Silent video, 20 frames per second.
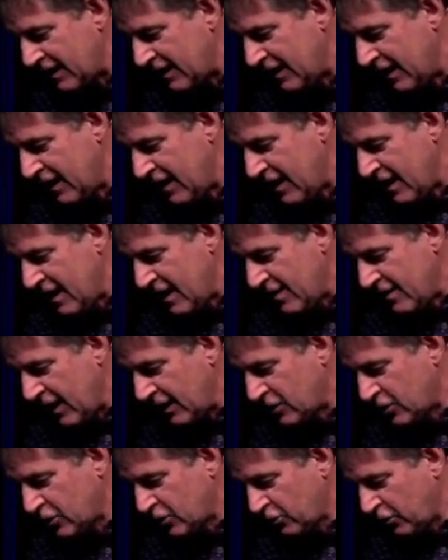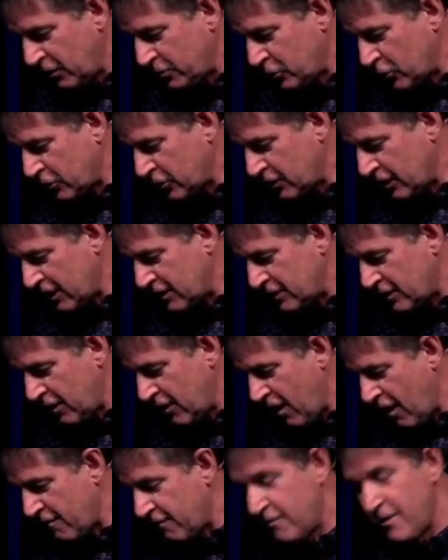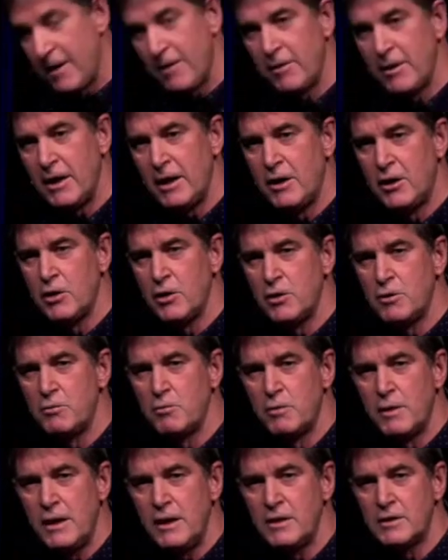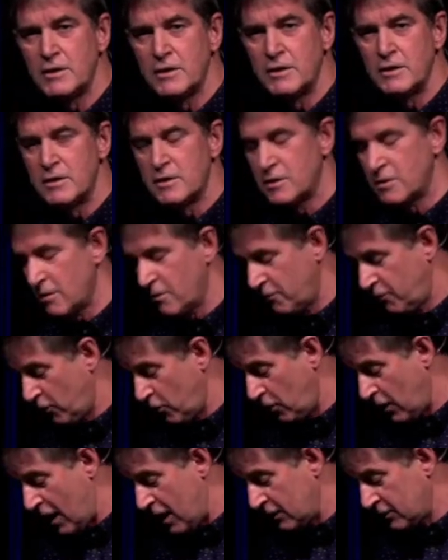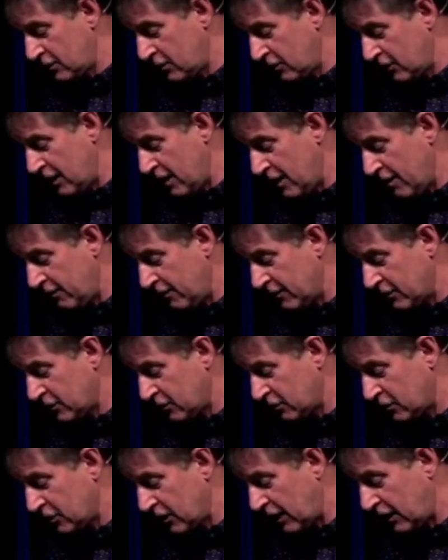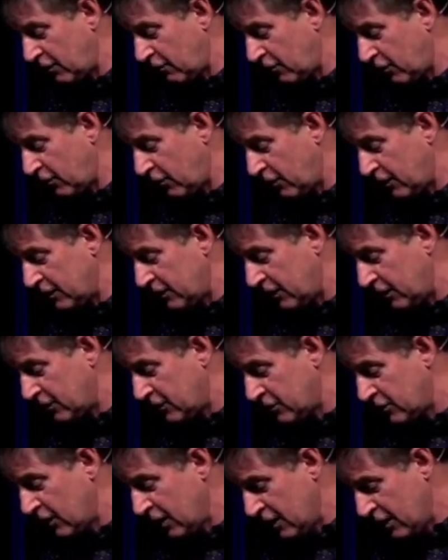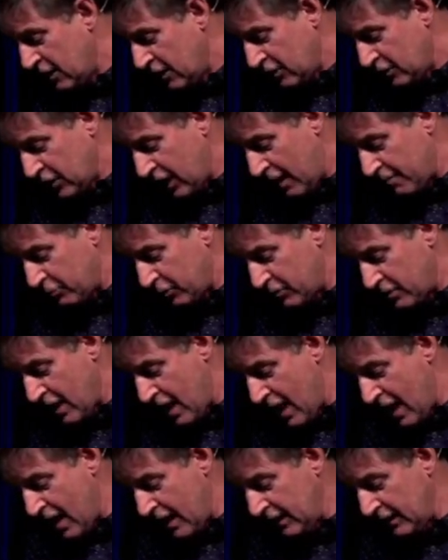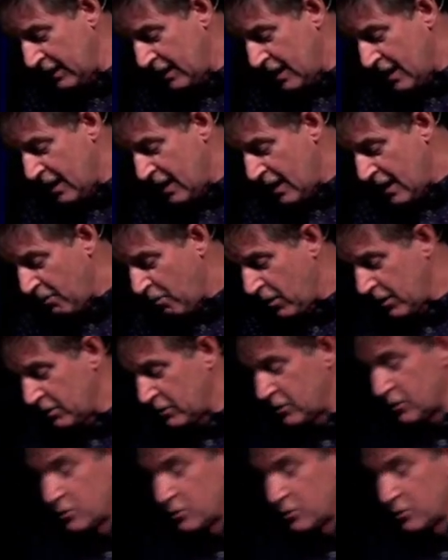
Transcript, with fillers: that scripture says there are very good reasons for us to give. And so Second Corinthians chapter 9, I want to just read